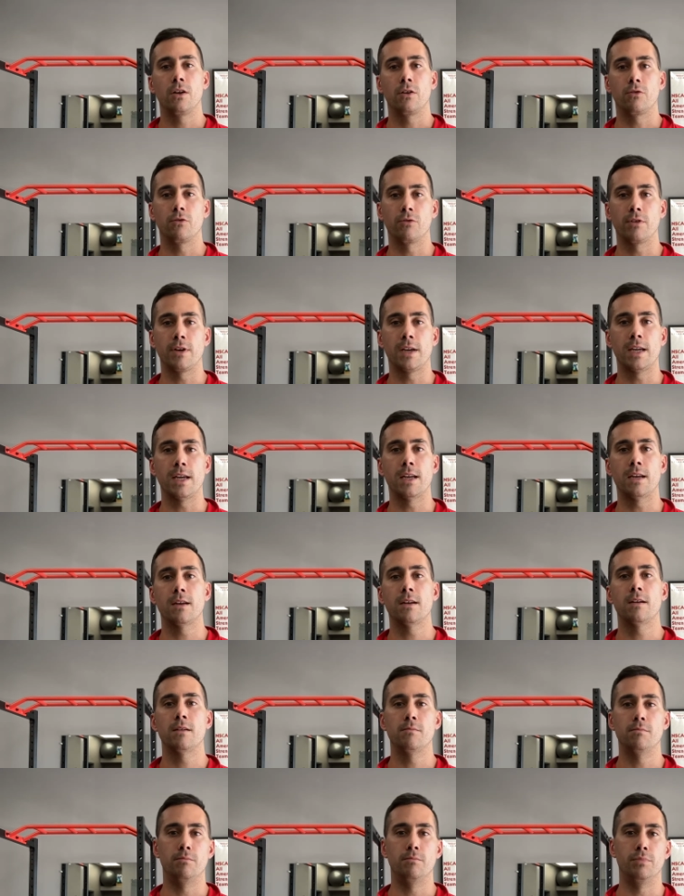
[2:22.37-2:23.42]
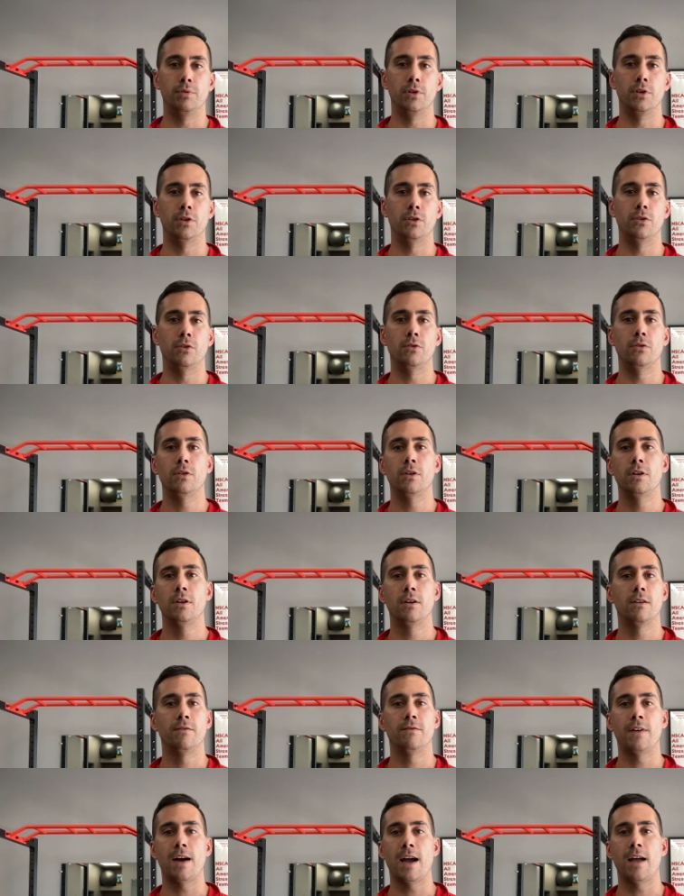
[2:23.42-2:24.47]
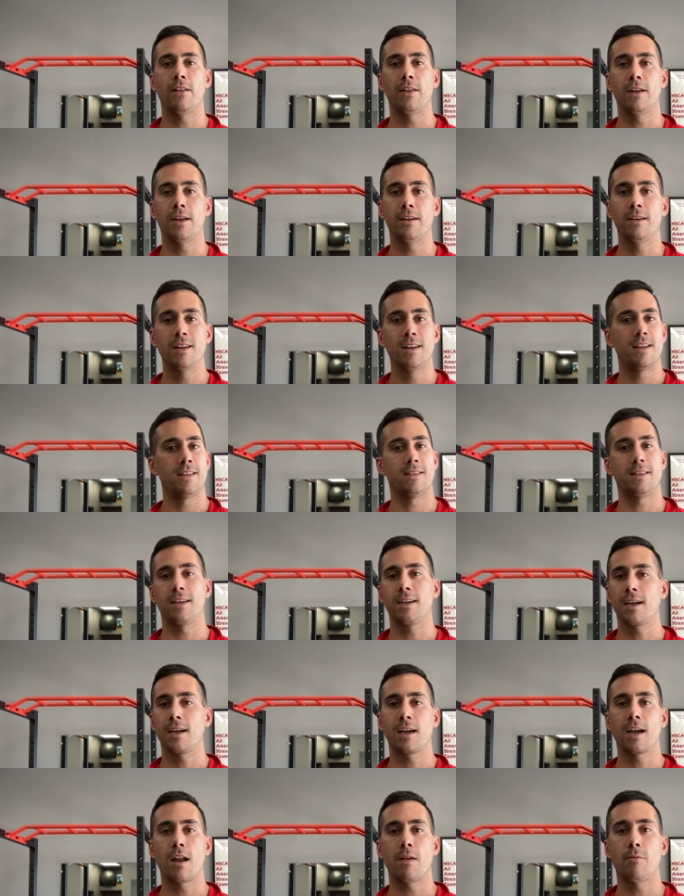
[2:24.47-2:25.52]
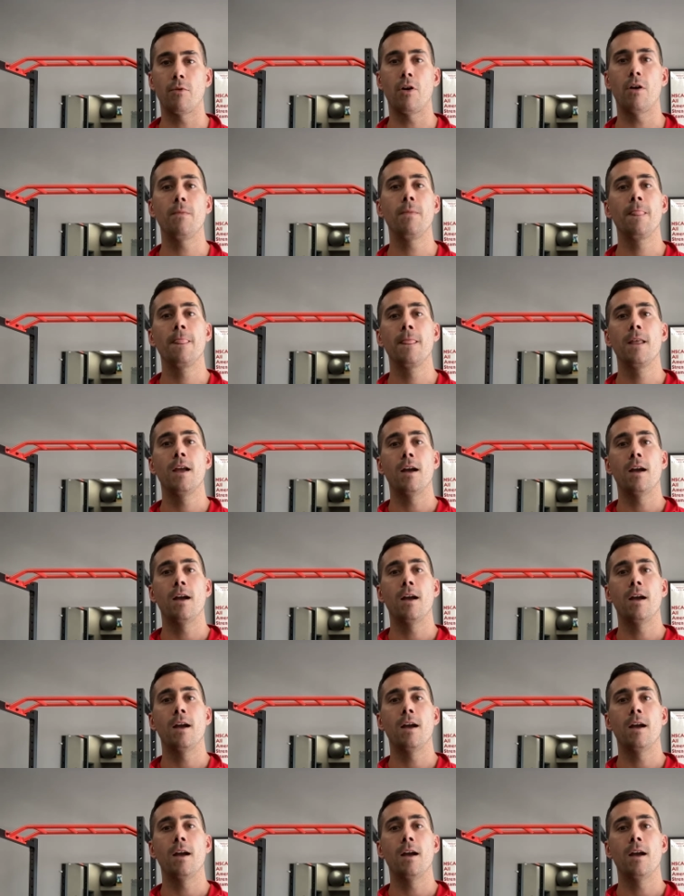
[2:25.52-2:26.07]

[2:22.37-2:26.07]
green, blue, violet. I think I got them all.